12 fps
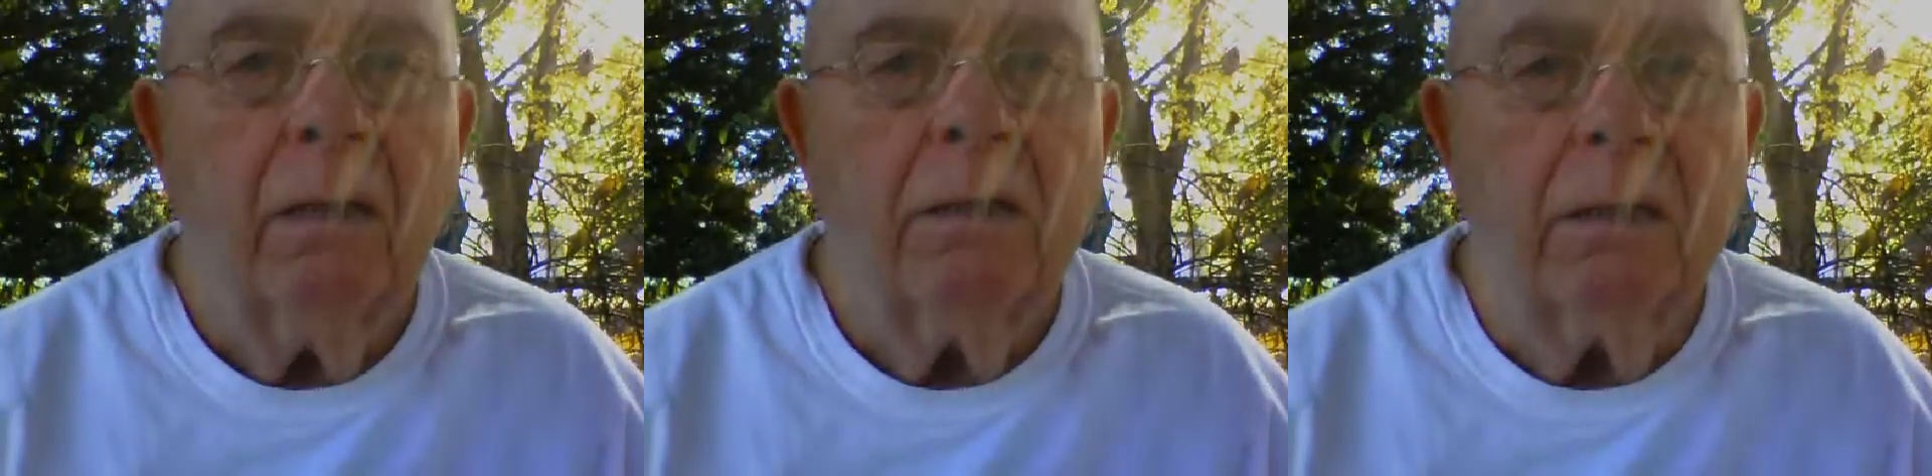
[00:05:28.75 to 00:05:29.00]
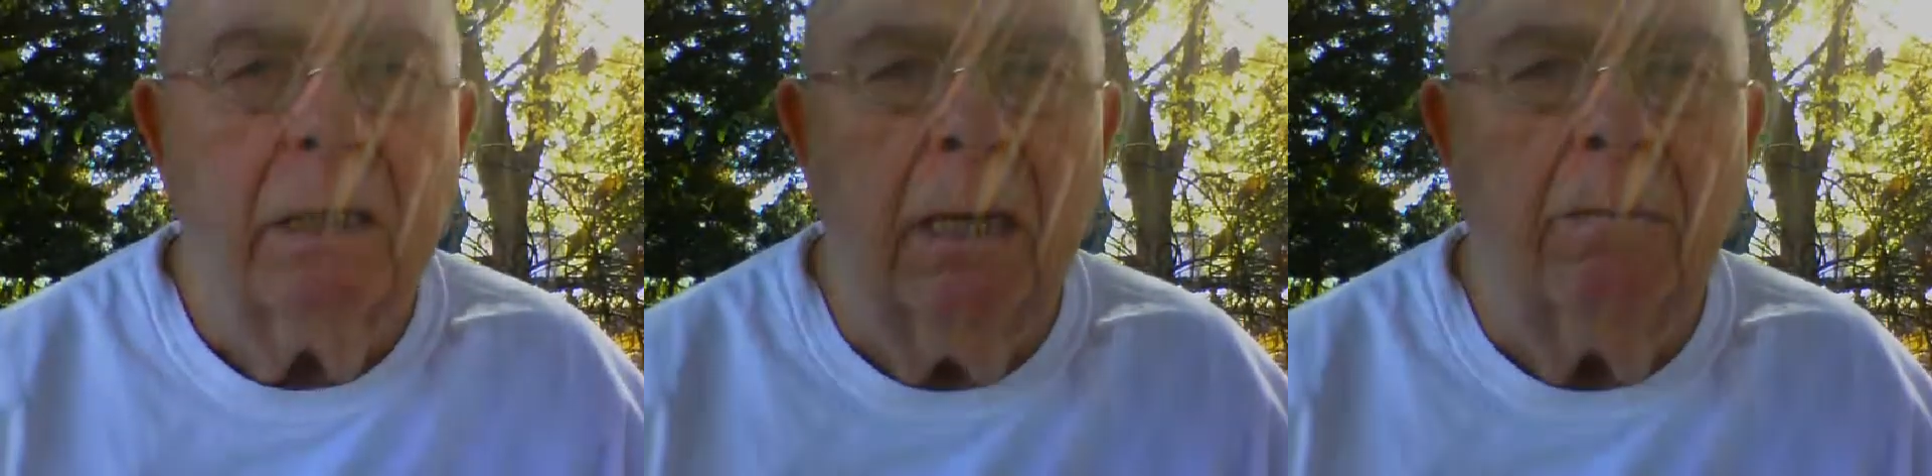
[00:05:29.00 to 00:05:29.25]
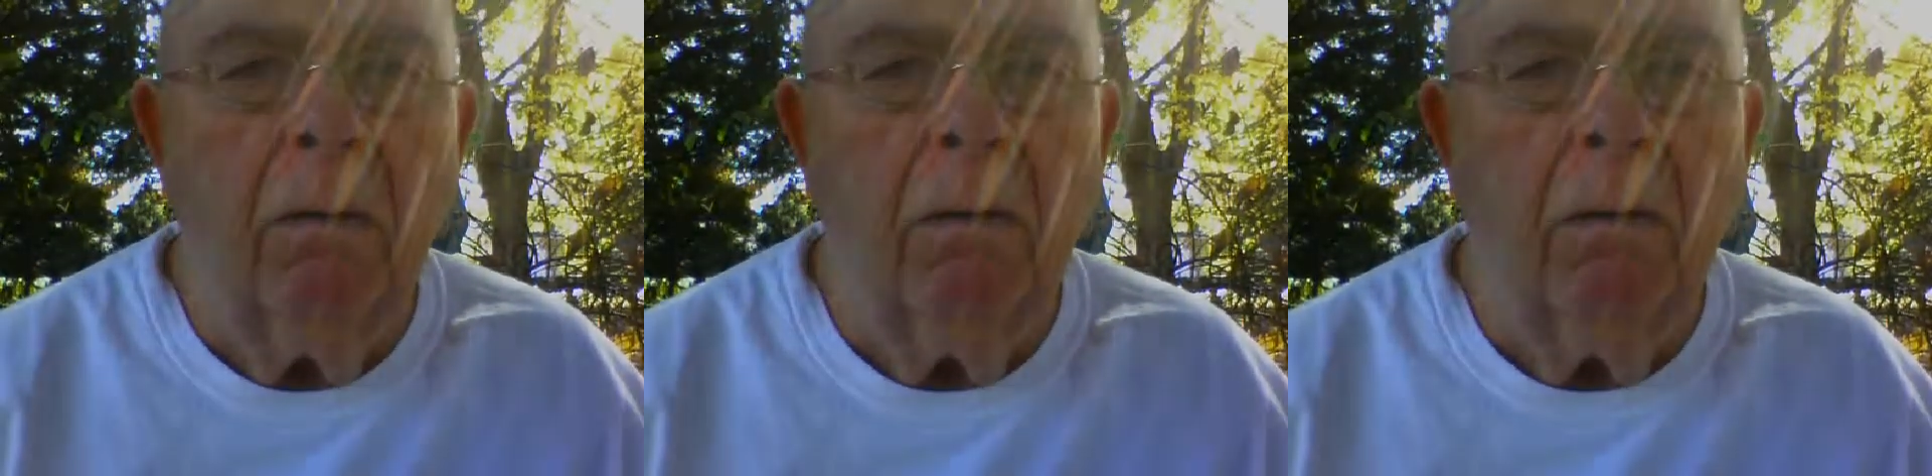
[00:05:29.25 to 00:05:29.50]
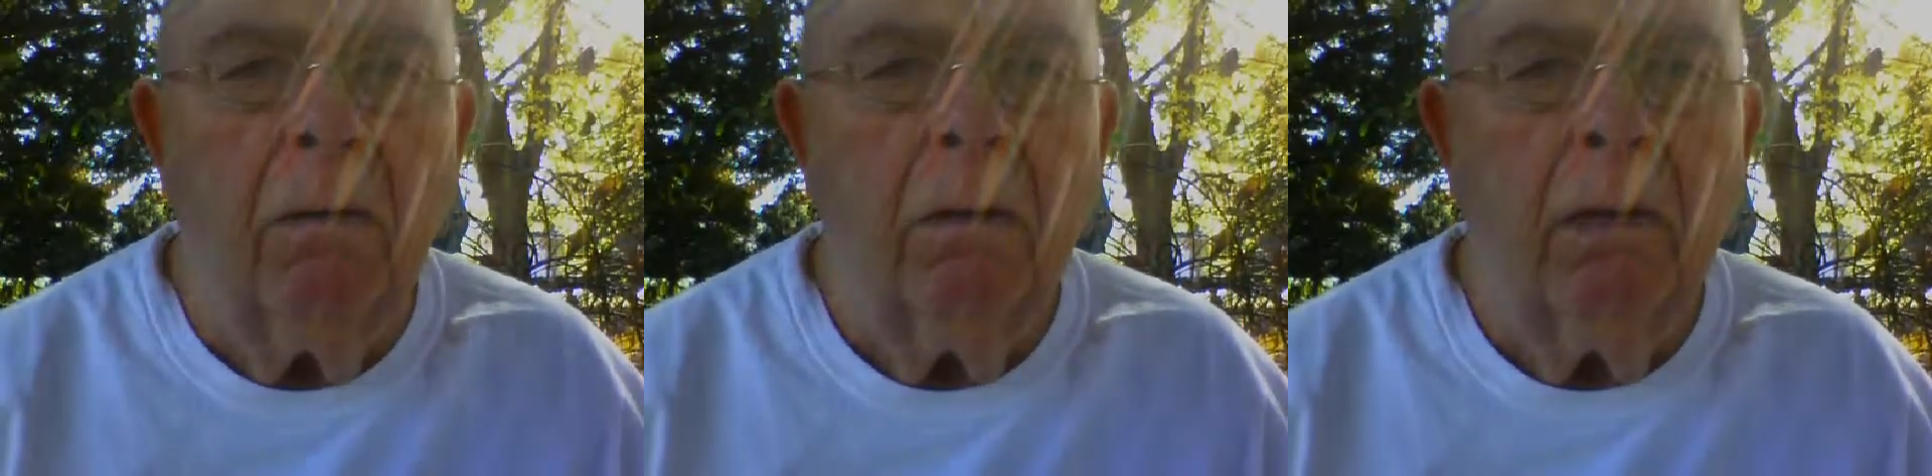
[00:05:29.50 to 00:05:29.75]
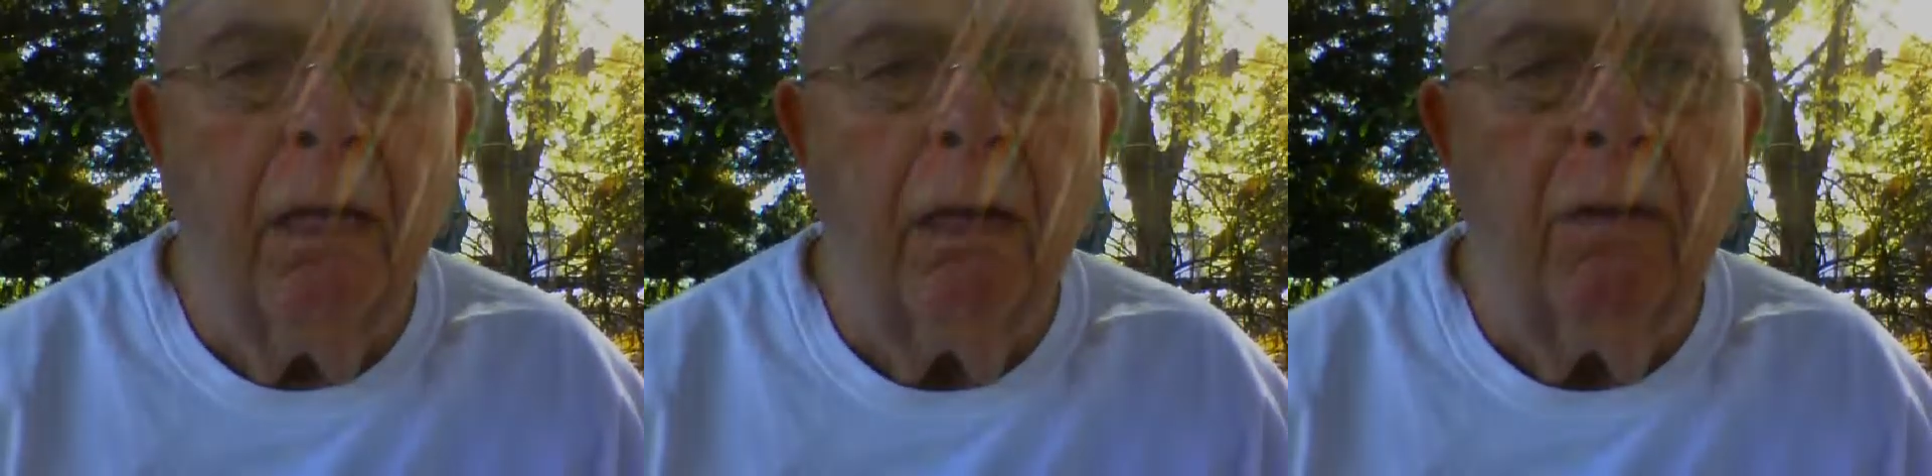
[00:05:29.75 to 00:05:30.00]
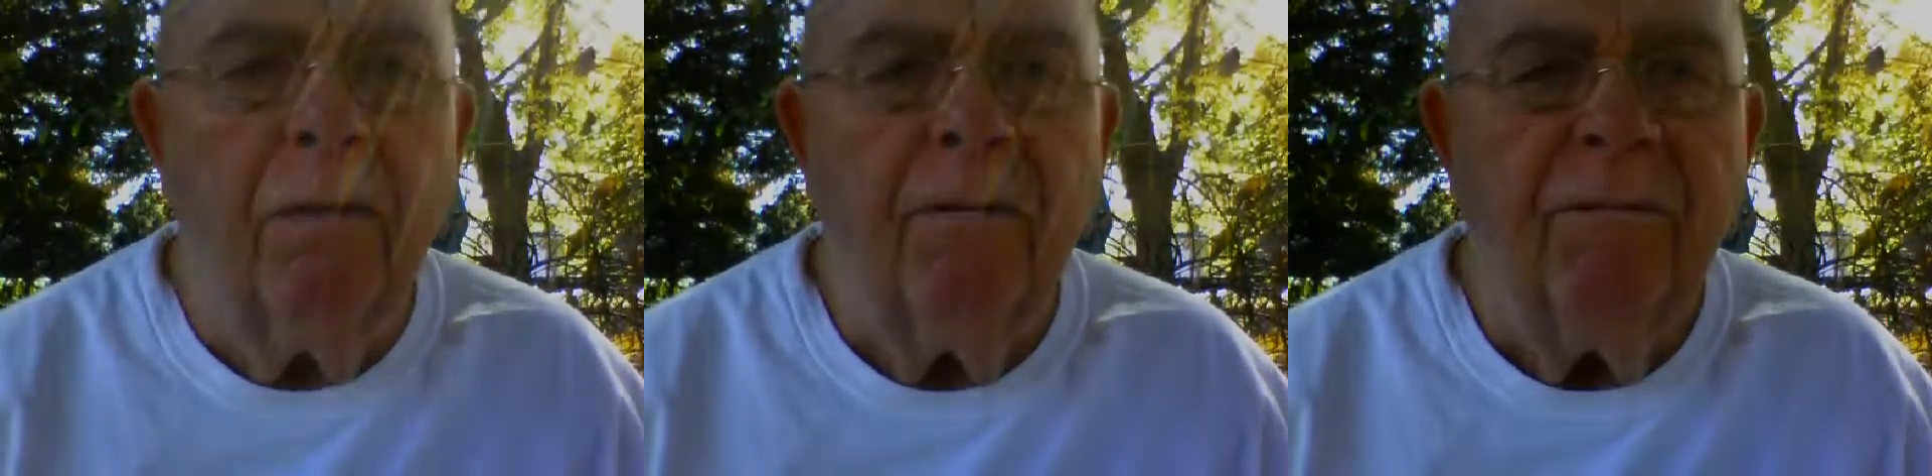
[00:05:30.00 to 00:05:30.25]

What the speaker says: simple little